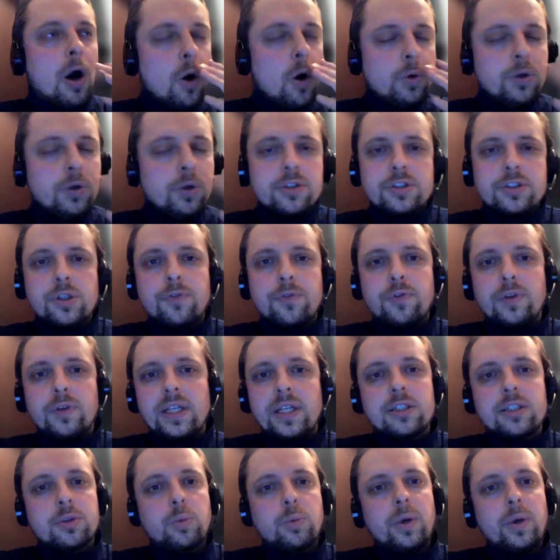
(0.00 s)
owners of
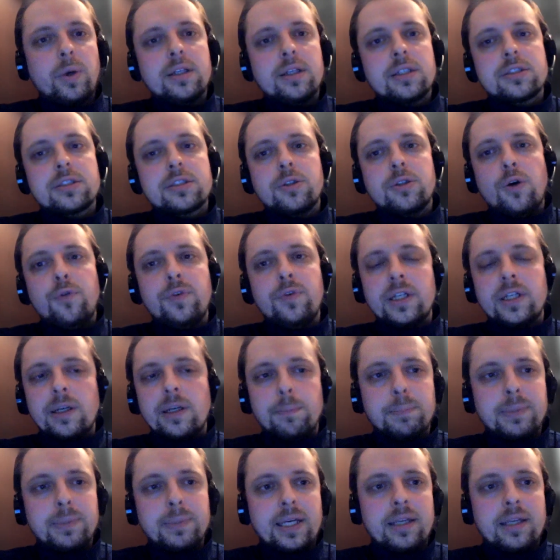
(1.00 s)
electric vehicles often
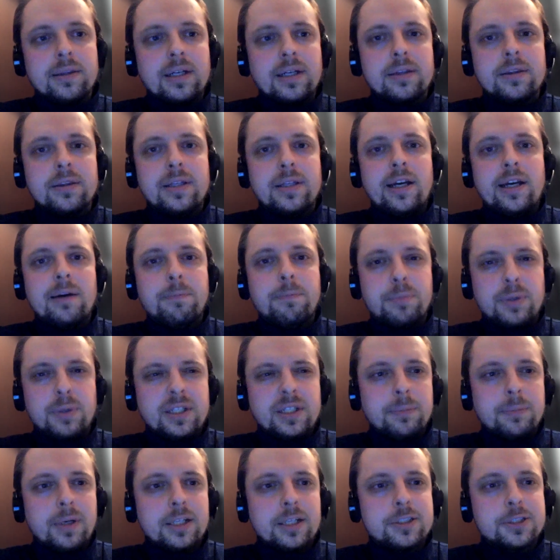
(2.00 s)
complain that they are
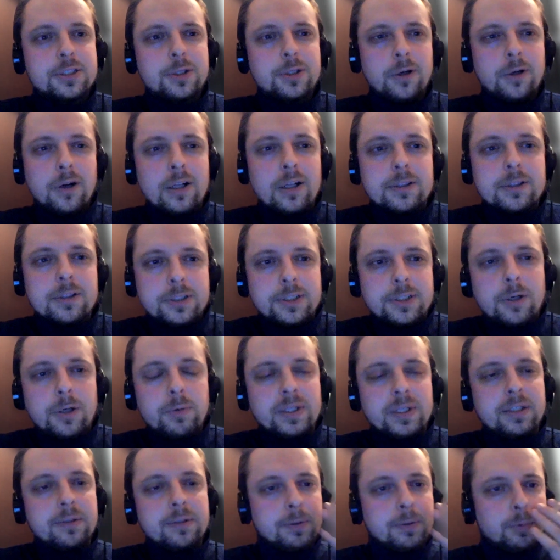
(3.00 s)
pretty much cold. You
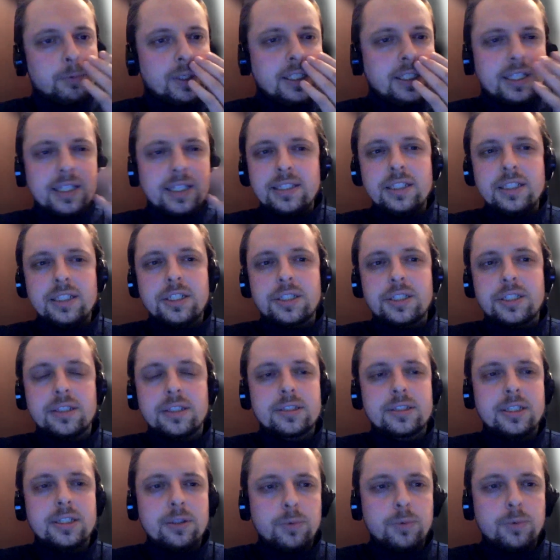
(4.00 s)
know, in, in, winter
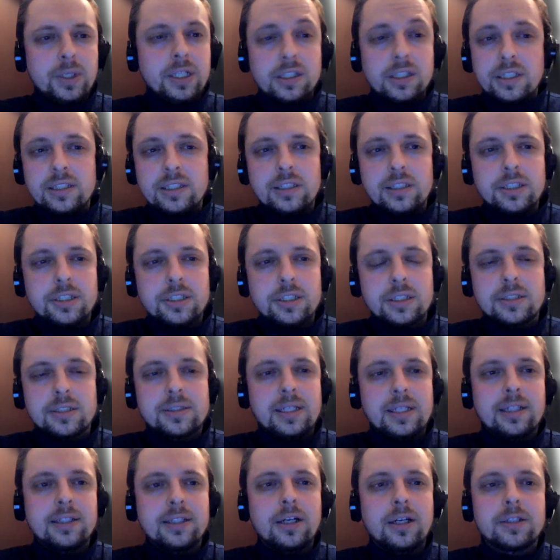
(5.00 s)
conditions, in winter conditions,
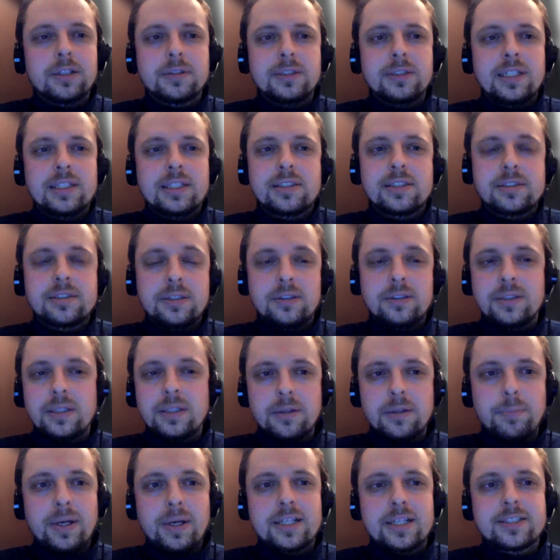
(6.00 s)
they're not necessarily
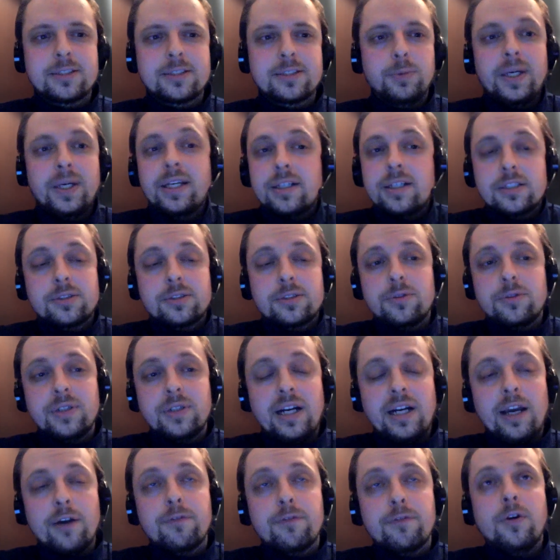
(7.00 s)
the best vehicles to
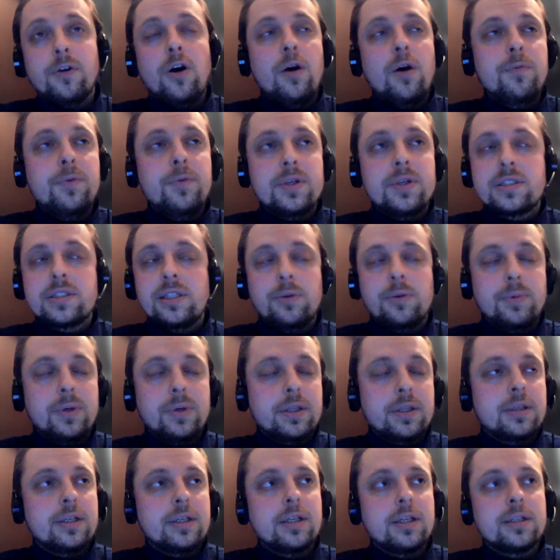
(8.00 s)
drive. Obviously,
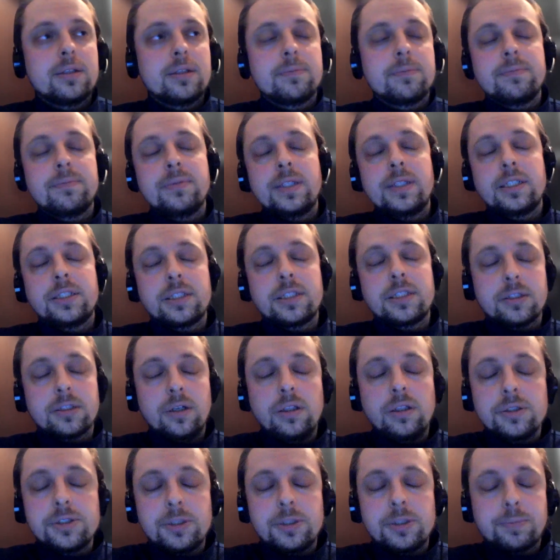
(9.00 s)
with the, the
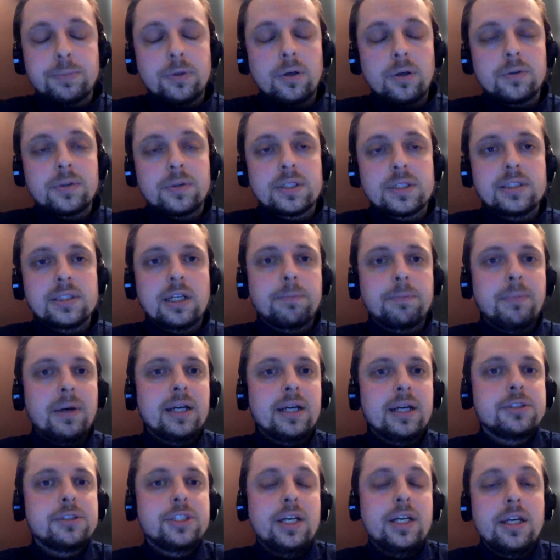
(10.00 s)
technology progress, that
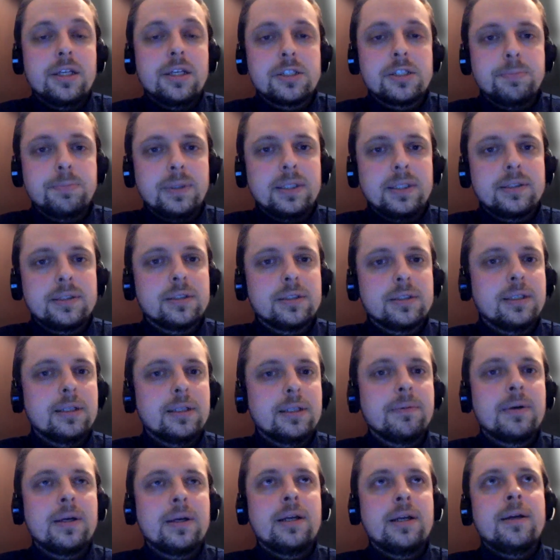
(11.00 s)
might change, but
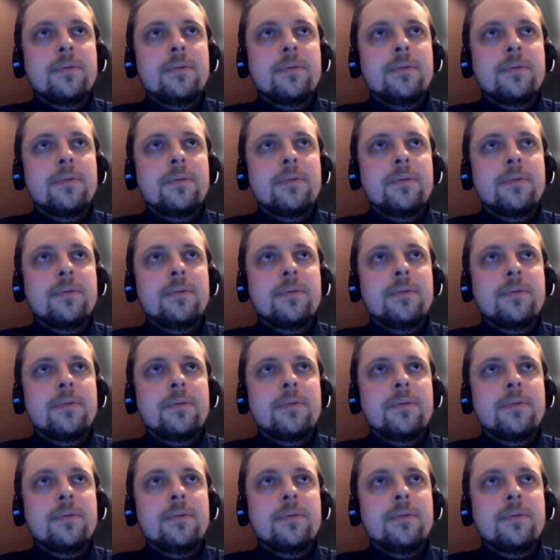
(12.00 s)
uh,